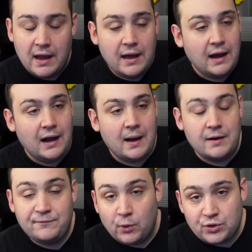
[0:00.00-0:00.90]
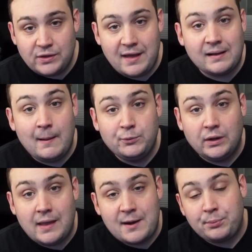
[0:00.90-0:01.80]
Unfortunately, that comes with a
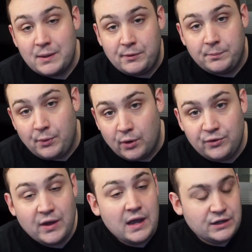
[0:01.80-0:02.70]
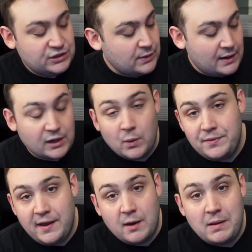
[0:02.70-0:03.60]
lot of pre-built boards. Just want to go in
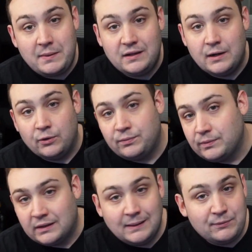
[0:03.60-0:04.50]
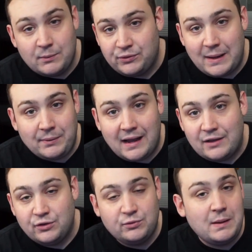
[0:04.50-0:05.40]
there, maybe, you know, clip some
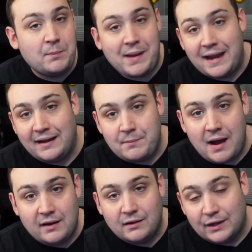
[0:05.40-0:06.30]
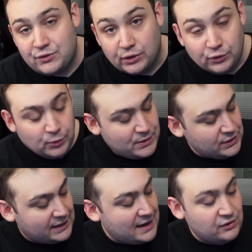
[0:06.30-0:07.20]
stabilizers, maybe Band-Aid mod, a little extra lube, and you
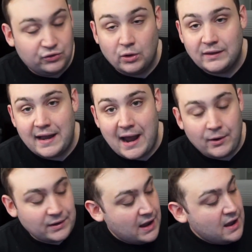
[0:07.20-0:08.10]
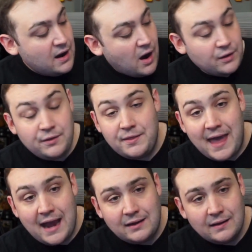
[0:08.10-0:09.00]
can go ahead and sort that out. Other than
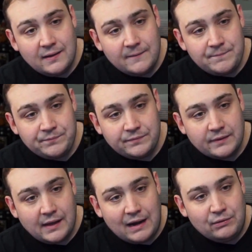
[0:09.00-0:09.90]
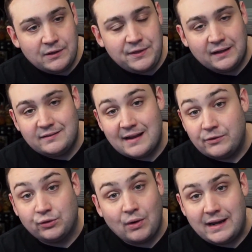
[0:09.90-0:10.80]
that, I really think it sounds
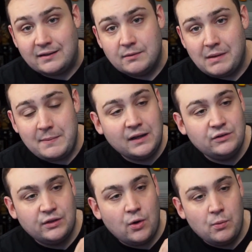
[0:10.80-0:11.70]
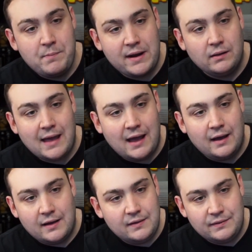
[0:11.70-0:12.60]
great. Maybe because of the whole metal,
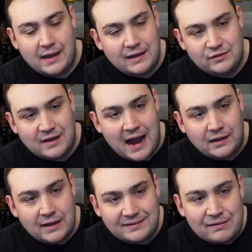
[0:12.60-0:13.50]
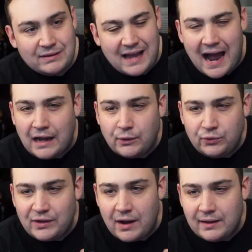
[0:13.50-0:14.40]
it's not really hollow
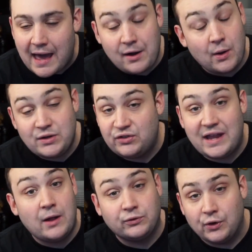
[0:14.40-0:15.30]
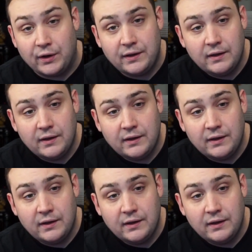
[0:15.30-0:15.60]
sounding. I don't know. It just sounds good.